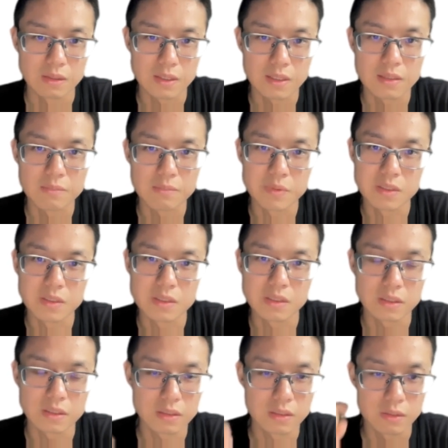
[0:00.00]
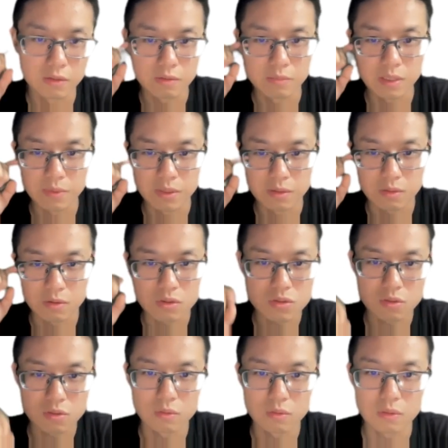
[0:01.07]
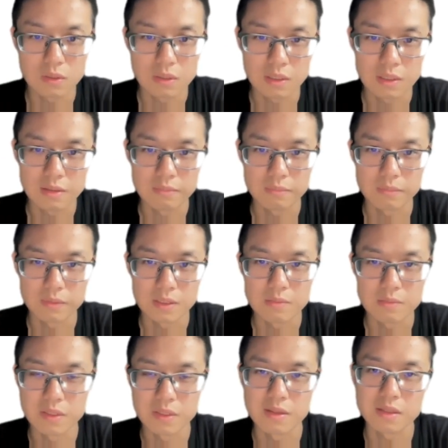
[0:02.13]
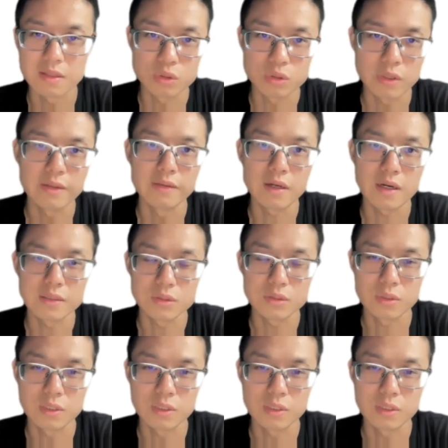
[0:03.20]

gonna be maybe also gonna be the hot